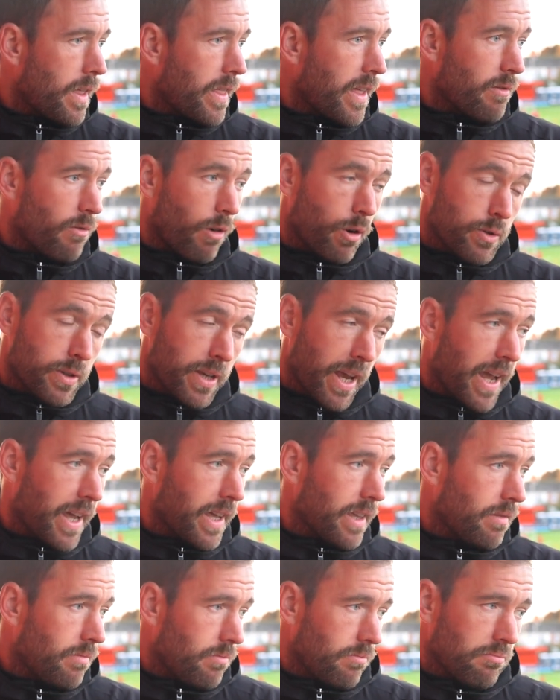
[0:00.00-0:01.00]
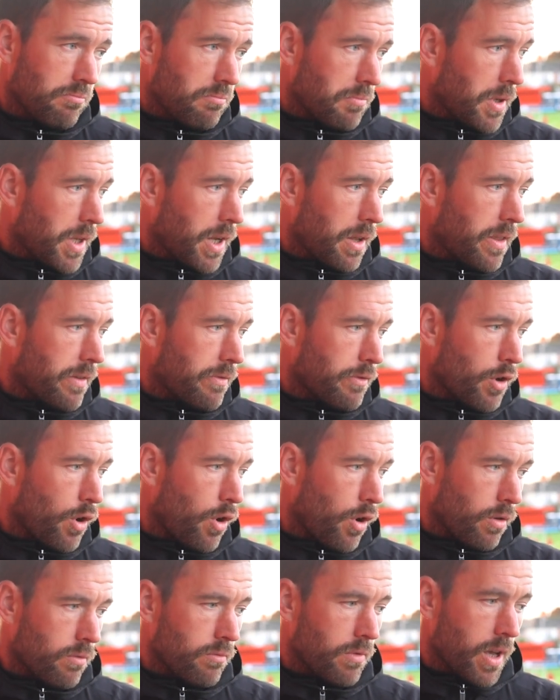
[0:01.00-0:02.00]
they rotate, they've
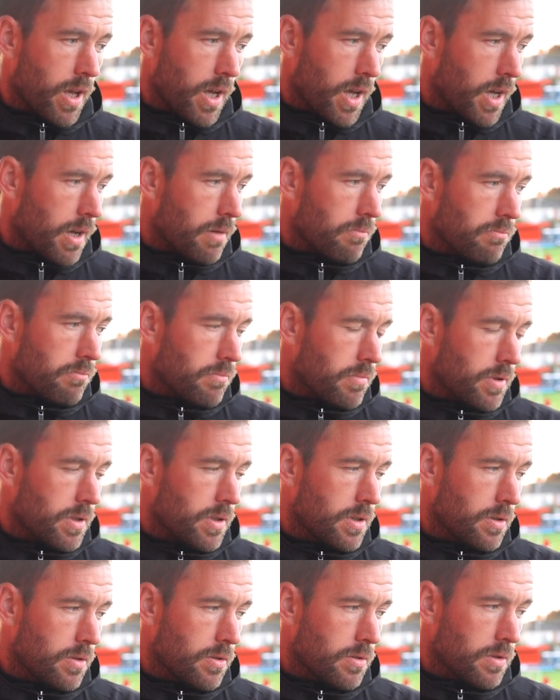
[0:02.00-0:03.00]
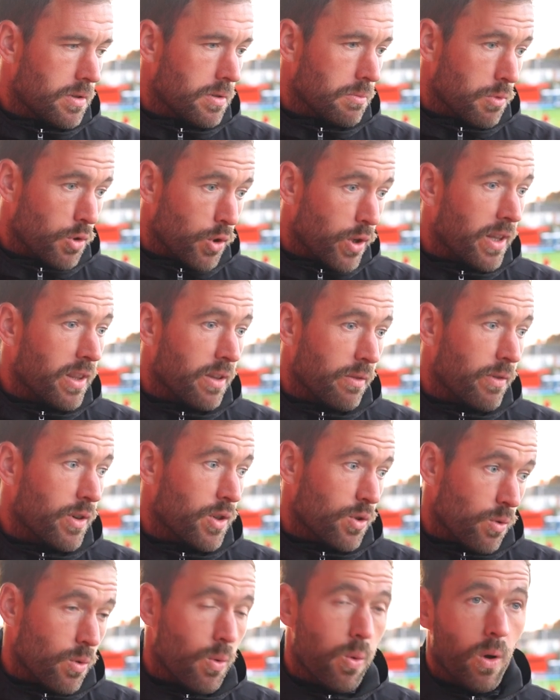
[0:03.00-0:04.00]
got some good
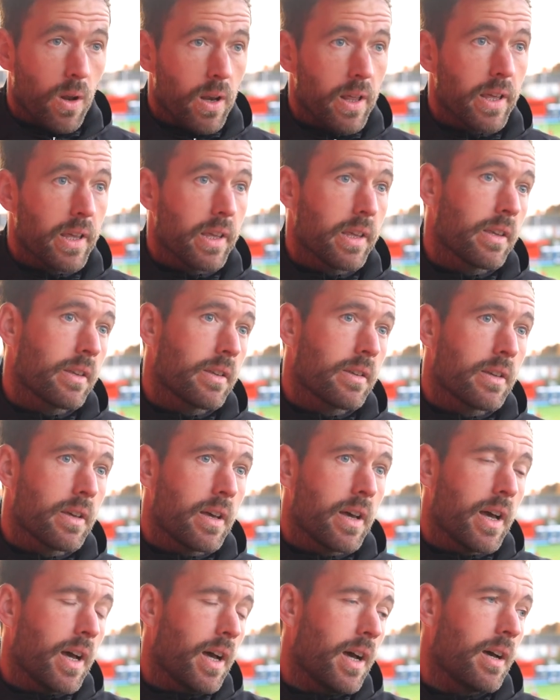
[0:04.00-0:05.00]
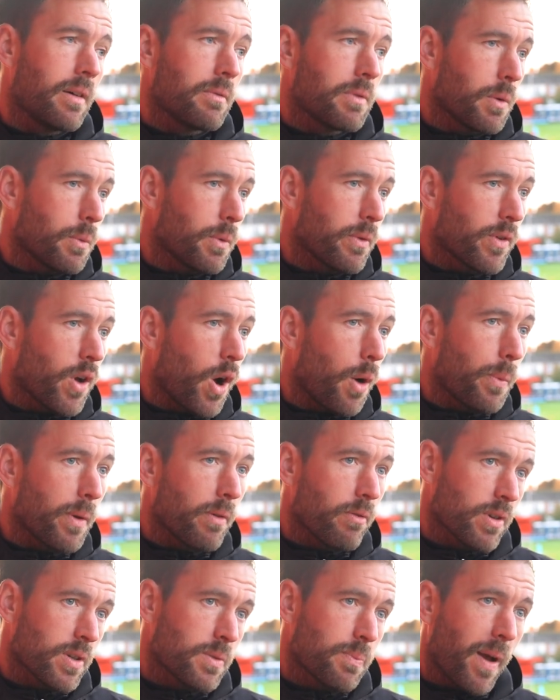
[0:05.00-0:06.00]
individual quality that we've got to
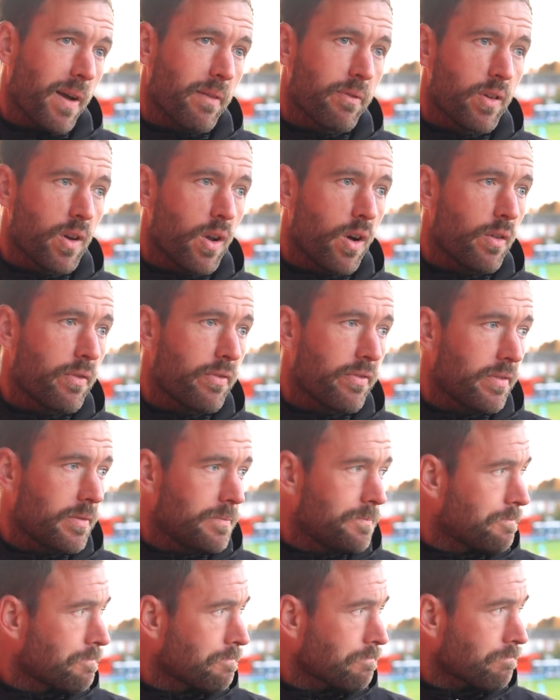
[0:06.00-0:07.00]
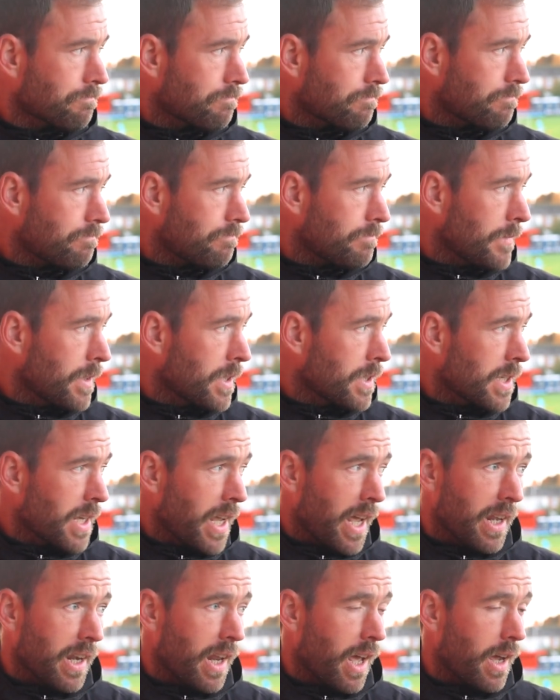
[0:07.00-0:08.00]
be respectful of. It's
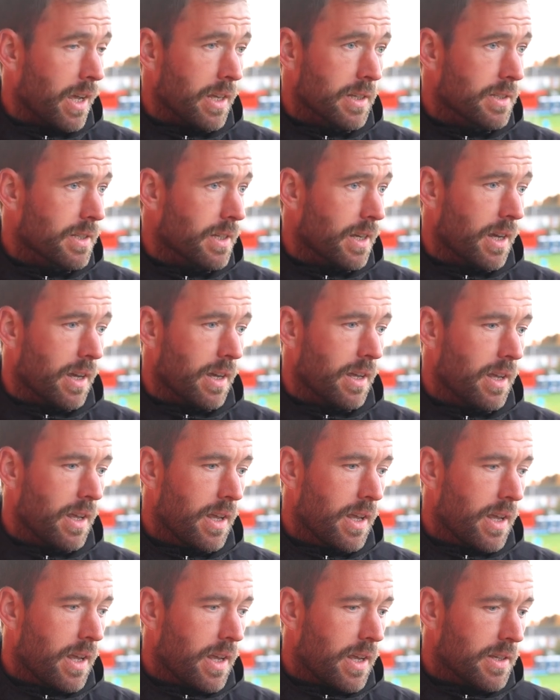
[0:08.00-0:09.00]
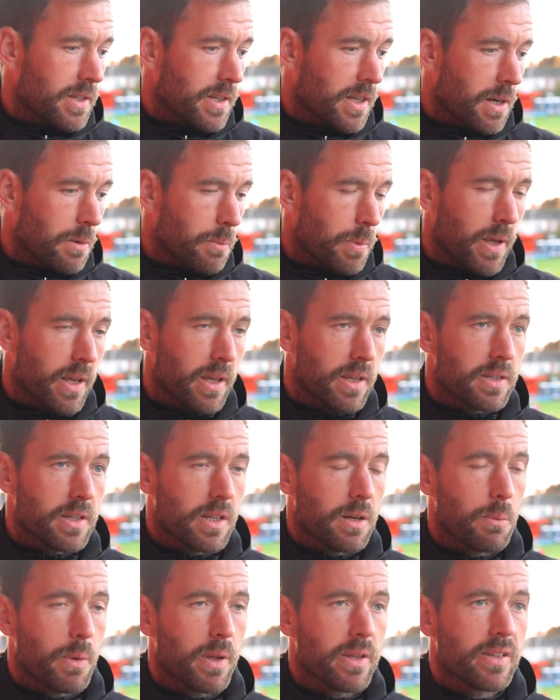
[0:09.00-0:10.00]
going to
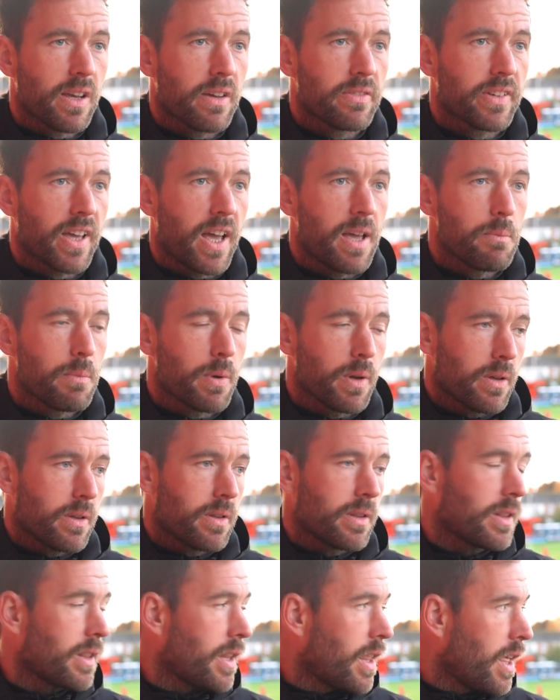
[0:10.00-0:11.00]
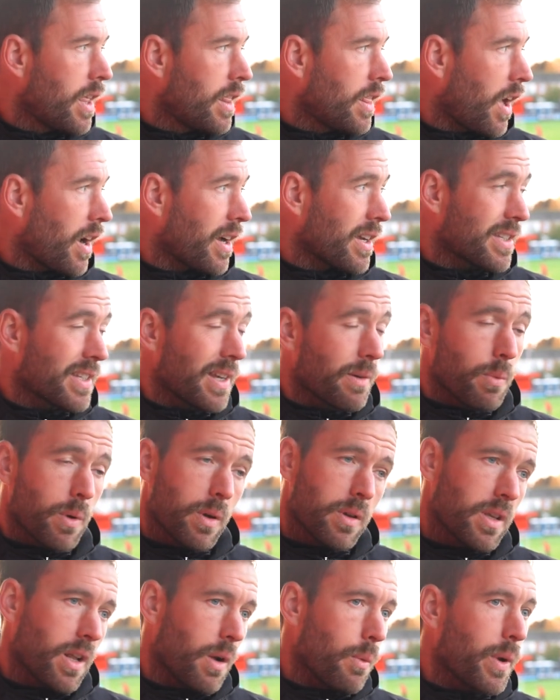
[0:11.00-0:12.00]
be a tough game, but like I said,
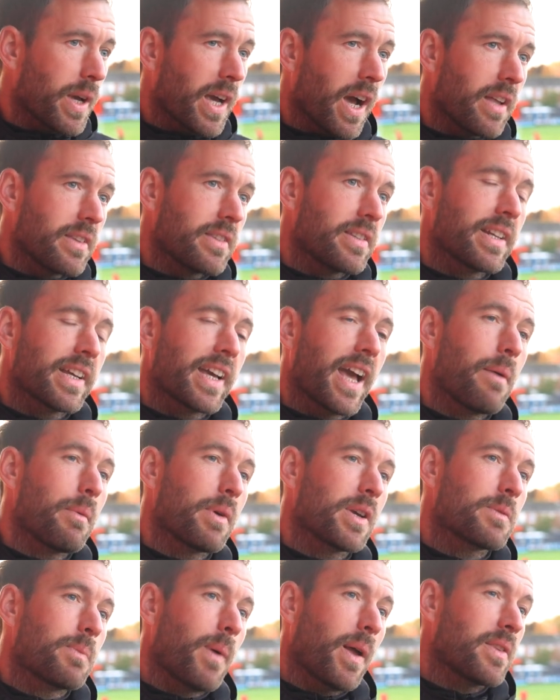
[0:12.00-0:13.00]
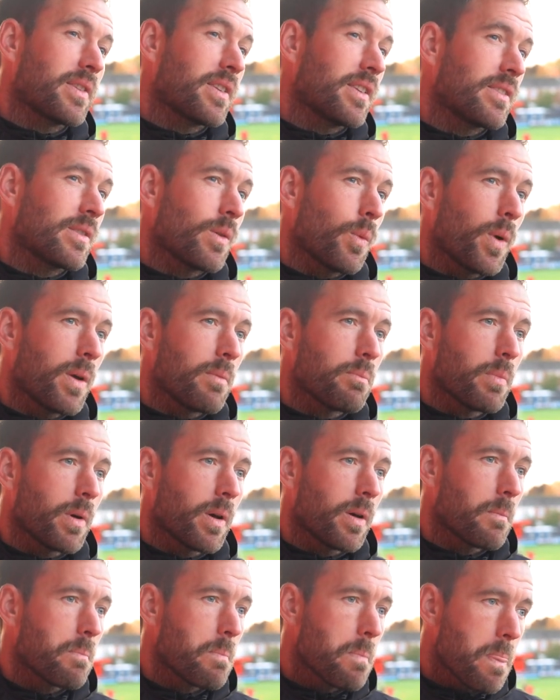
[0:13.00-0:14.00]
we go into the game expected to win, but